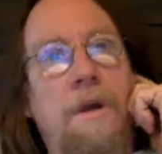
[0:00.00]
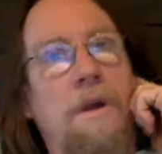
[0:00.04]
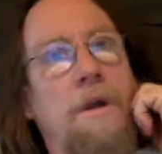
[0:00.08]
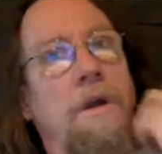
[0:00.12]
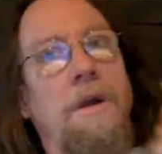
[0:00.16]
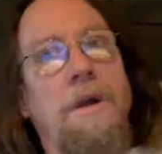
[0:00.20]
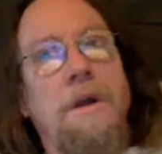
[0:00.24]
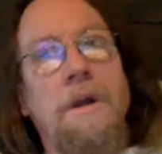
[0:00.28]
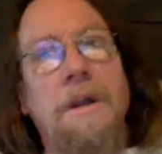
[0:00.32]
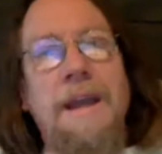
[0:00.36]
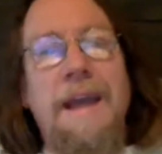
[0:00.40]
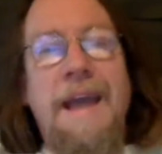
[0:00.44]

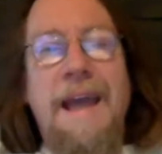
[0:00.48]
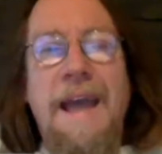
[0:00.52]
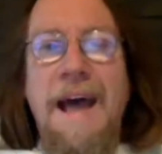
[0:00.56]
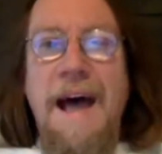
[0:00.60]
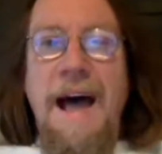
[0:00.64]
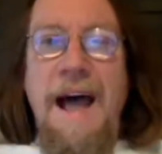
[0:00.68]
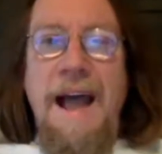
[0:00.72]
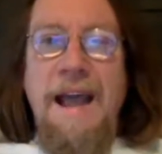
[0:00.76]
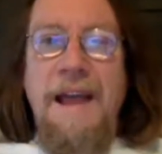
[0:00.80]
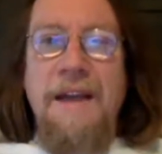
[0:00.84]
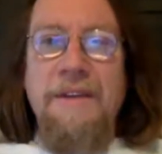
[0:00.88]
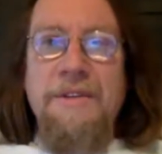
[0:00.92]
Yeah, I
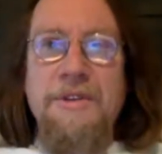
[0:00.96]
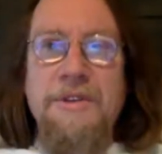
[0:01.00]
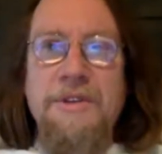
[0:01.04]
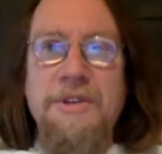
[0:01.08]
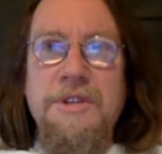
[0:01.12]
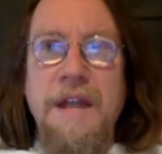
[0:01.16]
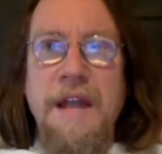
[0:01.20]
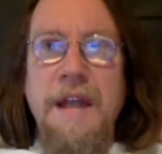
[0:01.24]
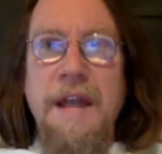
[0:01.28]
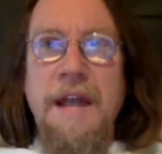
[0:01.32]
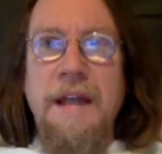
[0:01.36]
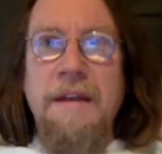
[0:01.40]

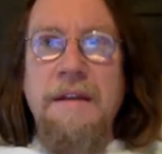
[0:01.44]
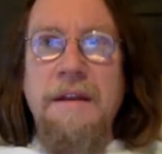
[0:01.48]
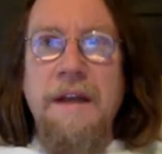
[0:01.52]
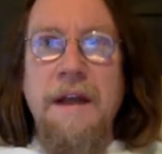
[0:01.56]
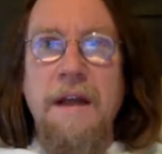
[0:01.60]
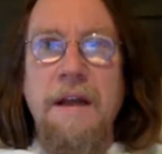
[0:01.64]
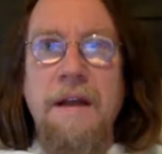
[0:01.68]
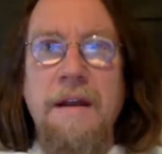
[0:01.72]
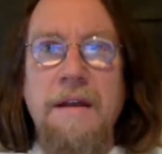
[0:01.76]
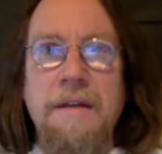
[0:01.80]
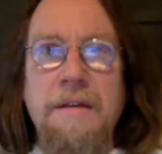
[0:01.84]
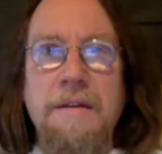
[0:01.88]
understand.
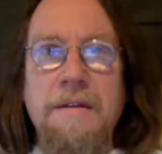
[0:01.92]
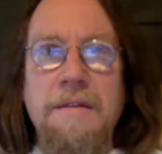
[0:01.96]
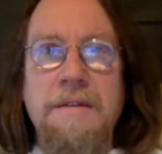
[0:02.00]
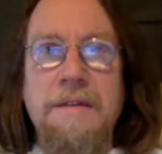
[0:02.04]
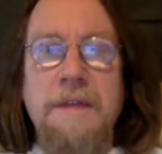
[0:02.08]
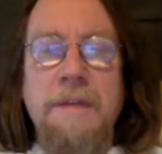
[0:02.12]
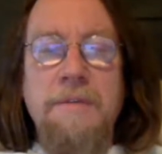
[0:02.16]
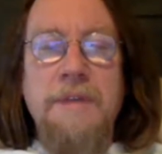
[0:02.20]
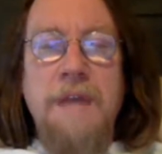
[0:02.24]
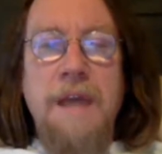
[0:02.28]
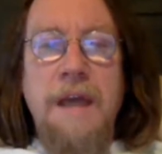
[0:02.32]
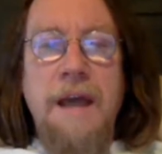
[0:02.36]

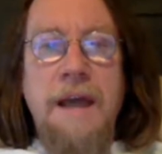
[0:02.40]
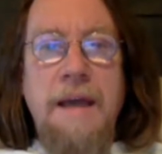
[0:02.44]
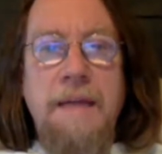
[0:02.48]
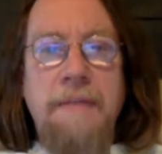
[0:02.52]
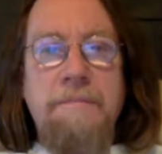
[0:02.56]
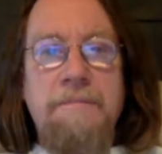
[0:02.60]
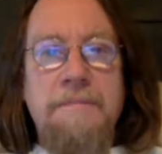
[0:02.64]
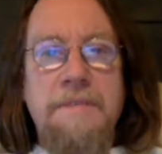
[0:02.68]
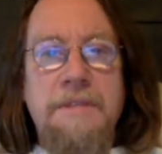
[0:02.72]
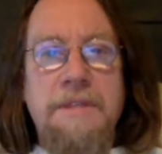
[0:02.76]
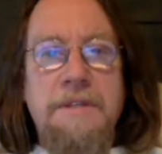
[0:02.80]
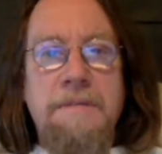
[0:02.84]

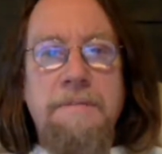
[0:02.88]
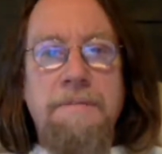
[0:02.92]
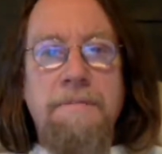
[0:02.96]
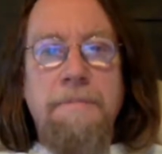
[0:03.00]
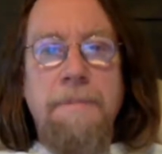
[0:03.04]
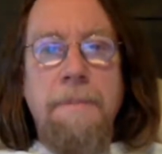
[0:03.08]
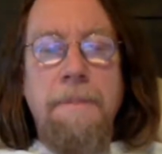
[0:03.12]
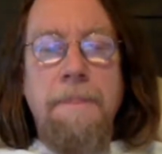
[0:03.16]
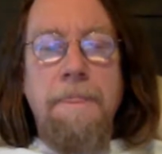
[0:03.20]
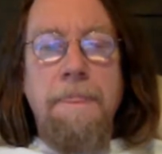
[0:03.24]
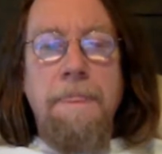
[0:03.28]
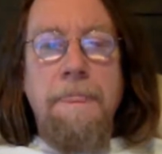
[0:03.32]
Sometimes
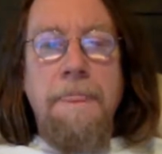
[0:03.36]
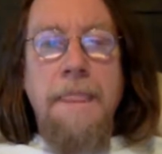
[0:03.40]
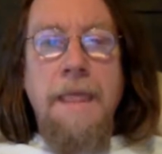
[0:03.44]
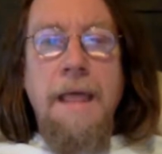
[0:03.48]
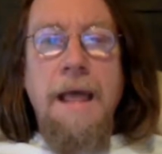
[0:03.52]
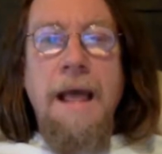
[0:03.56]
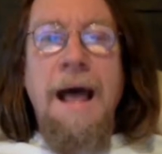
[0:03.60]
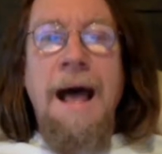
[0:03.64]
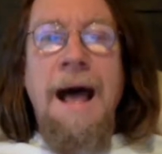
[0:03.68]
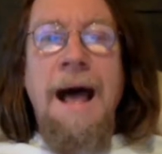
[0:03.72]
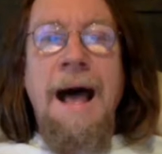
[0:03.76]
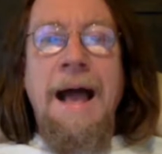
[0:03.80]

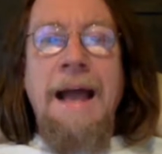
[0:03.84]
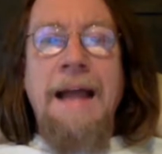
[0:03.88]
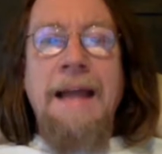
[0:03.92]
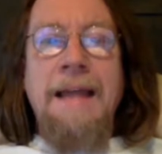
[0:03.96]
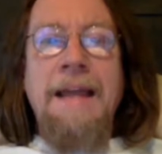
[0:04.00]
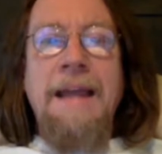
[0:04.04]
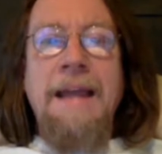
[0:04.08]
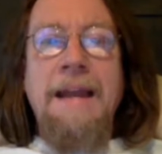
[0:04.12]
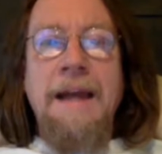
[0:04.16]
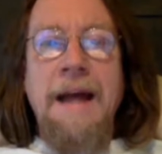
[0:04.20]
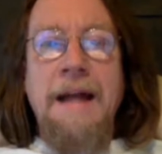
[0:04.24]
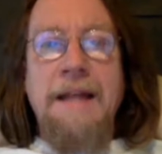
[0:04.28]
I
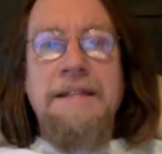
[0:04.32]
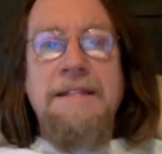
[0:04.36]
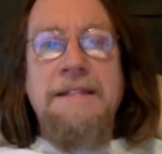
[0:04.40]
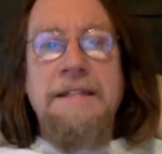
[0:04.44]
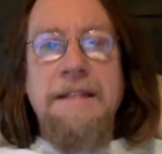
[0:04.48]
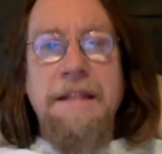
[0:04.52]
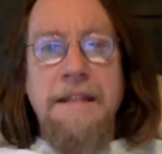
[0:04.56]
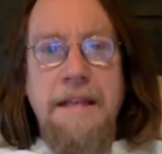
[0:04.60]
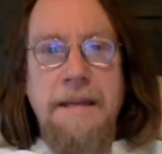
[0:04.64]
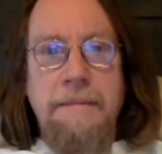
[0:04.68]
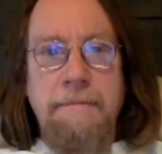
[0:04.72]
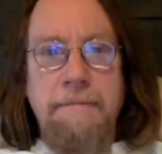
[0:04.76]
cannot
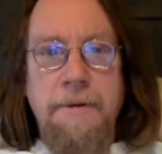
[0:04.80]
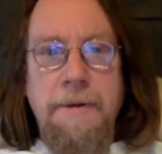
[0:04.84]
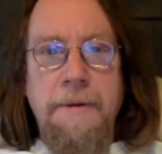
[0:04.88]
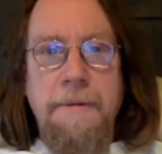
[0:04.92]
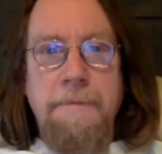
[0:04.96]
sleep.